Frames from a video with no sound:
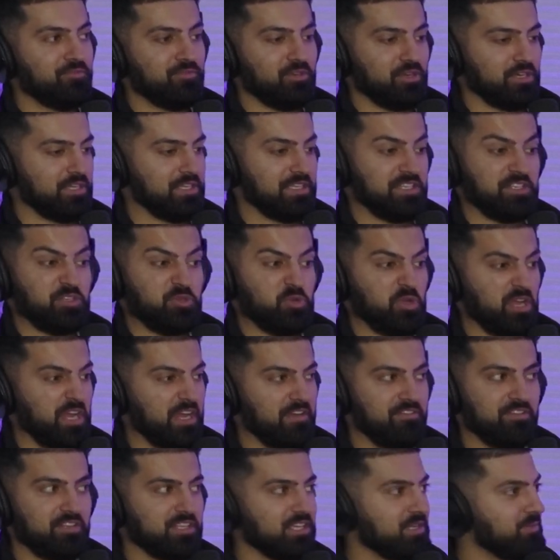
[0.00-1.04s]
fucking knew
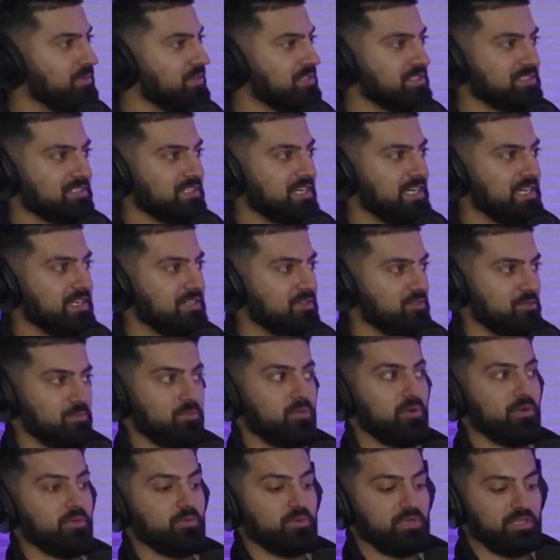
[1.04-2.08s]
everything about this guy to the
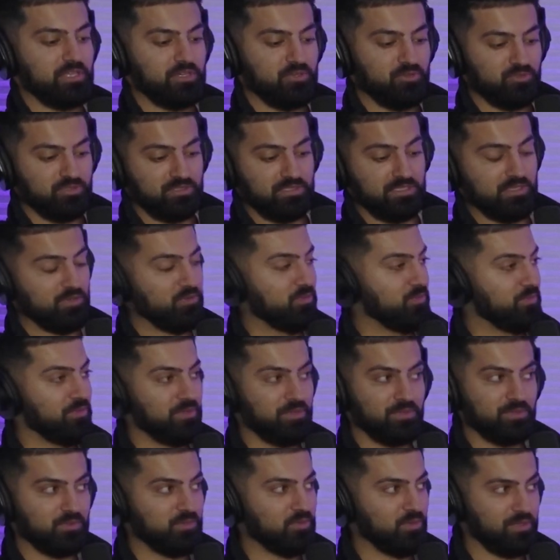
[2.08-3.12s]
point where he knew he would
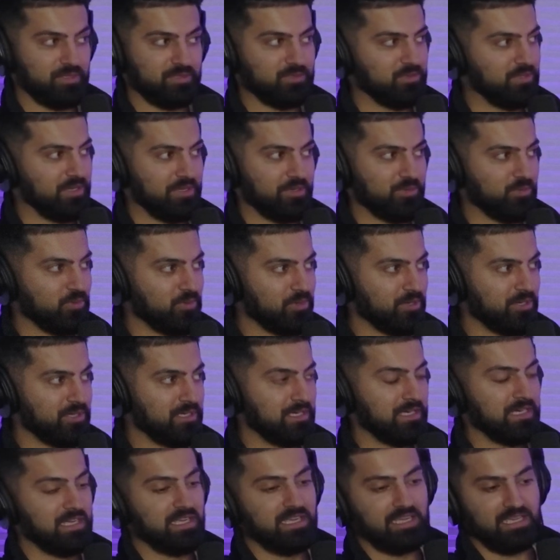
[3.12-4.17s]
be going through that
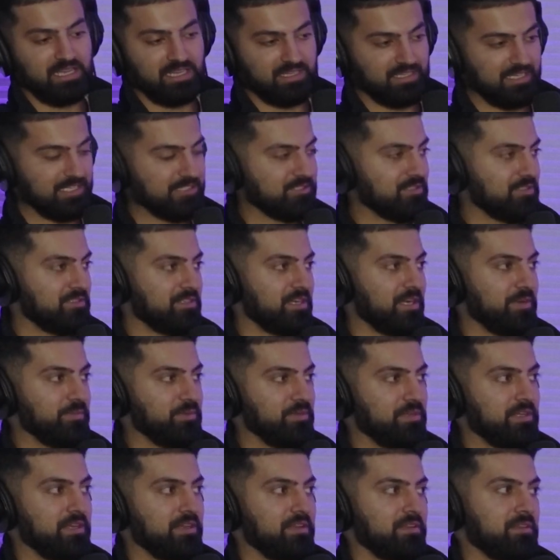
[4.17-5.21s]
door, and that's the time
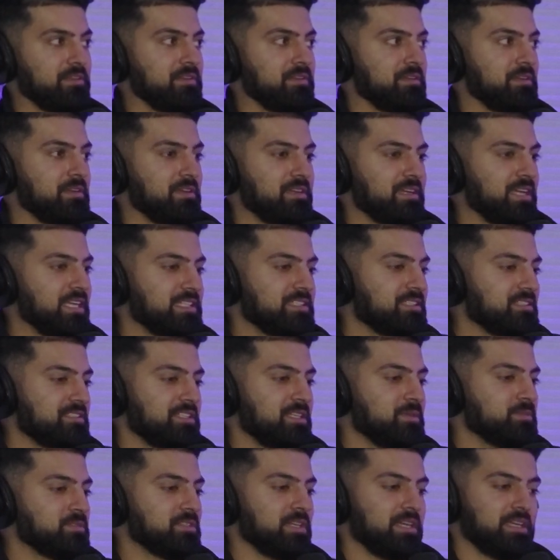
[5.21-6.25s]
he did it. It just
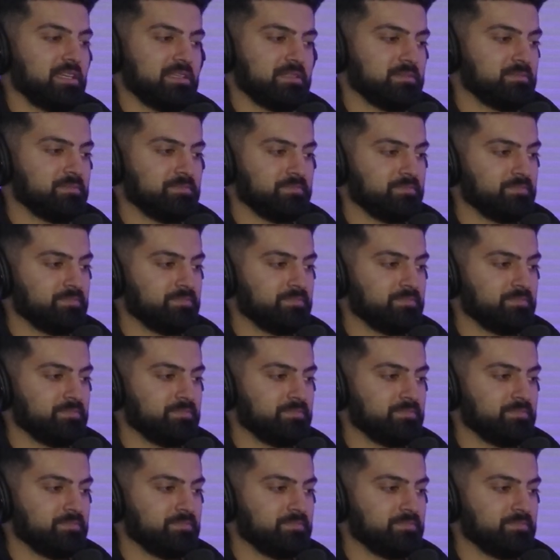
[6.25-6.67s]
seems like